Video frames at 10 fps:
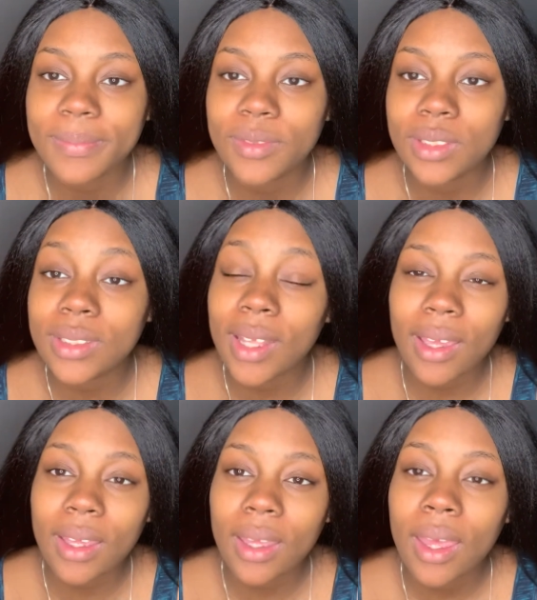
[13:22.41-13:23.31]
She's
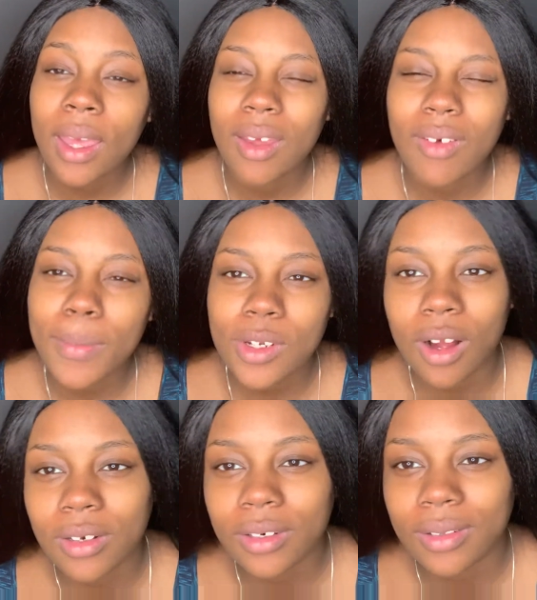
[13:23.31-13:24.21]
like, if I'm a
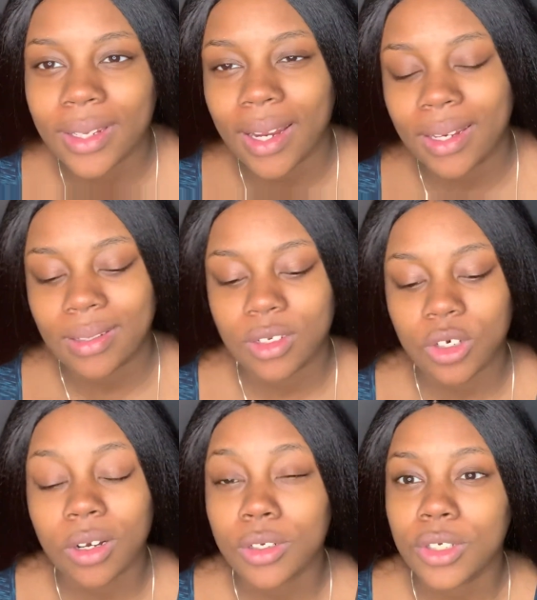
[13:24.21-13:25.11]
doctor, then I need to
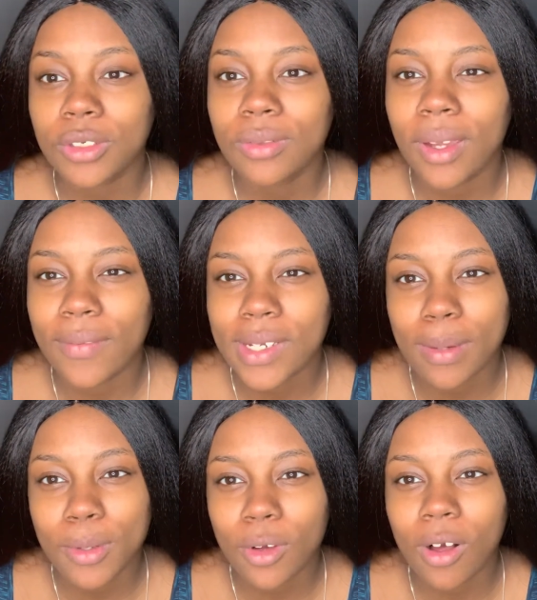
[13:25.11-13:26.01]
charge you every
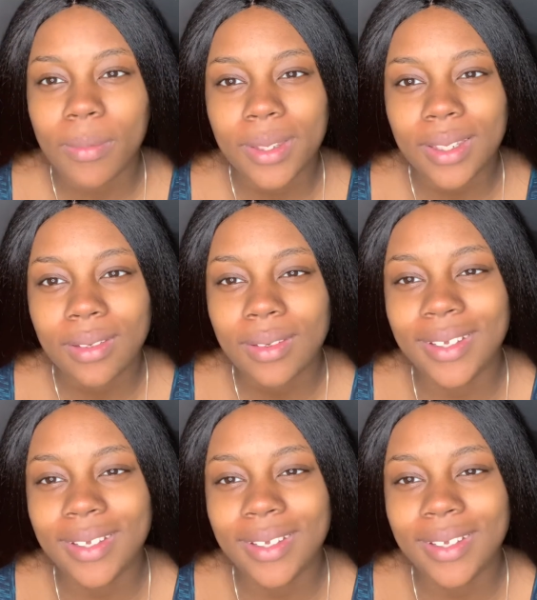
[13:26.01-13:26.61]
time you call me.